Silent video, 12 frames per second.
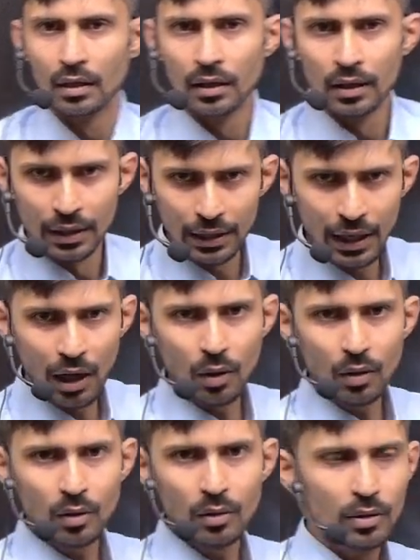
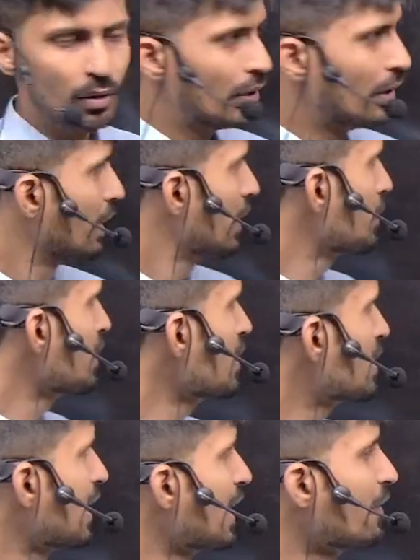Now, it means
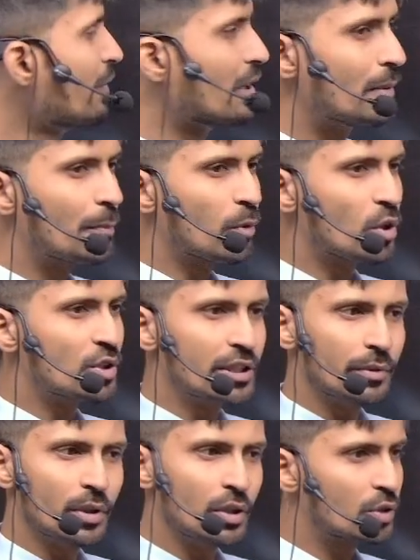A will be positive. You
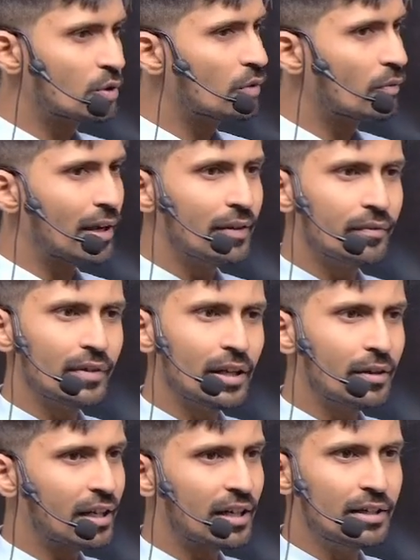understand why we are
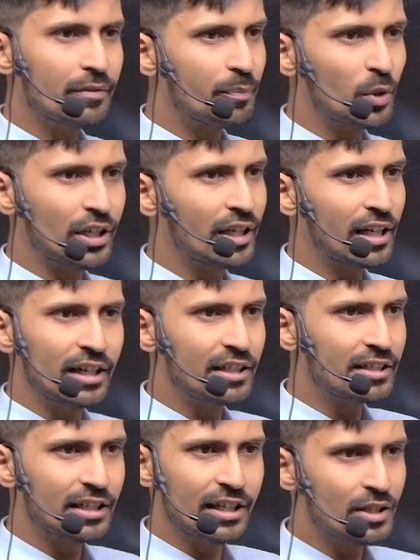putting
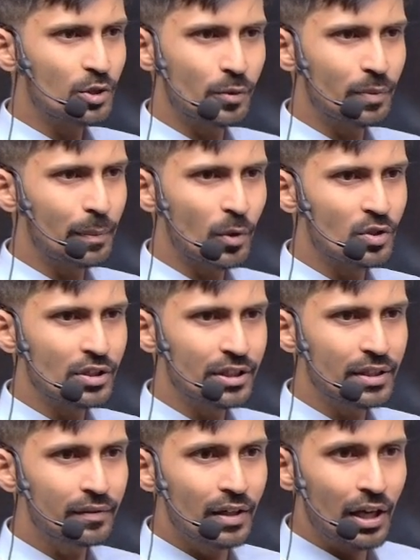condition A should be positive?
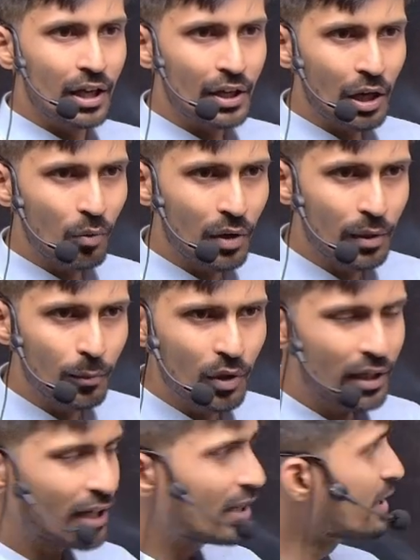Now, one more
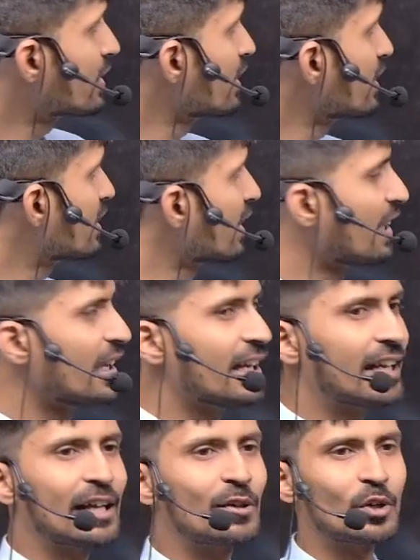condition is that A
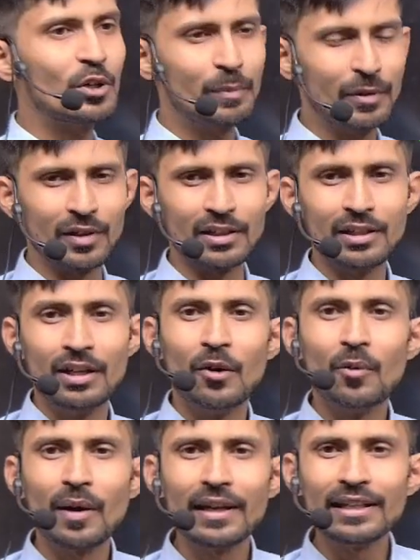cannot be 1.
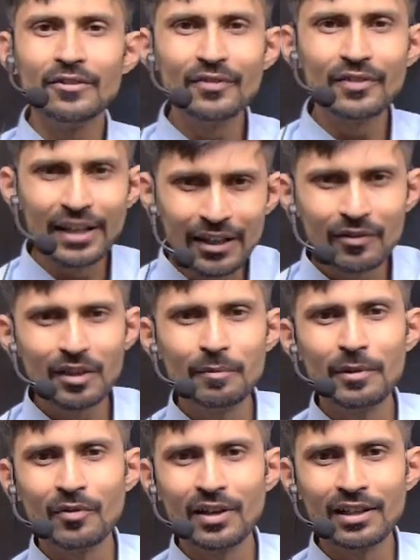Why? If A will be
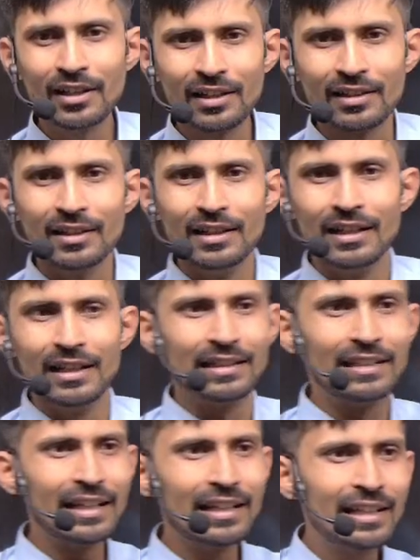1,
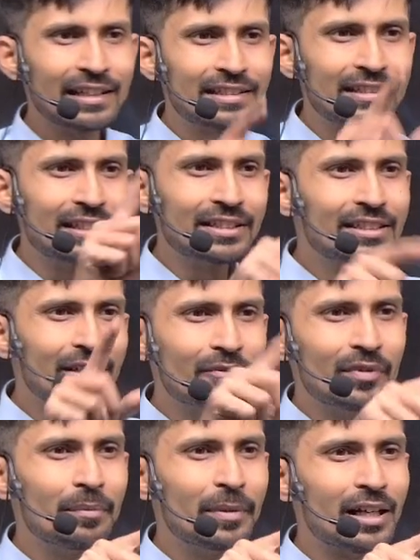then that system will
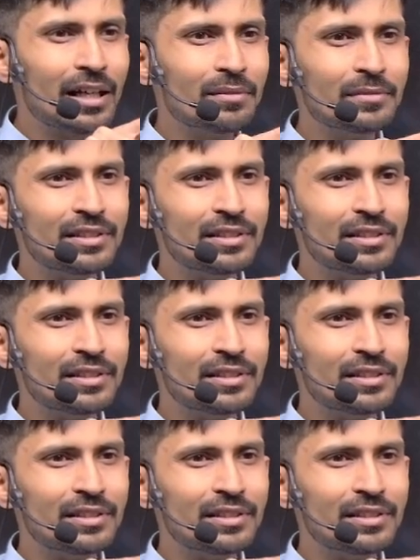become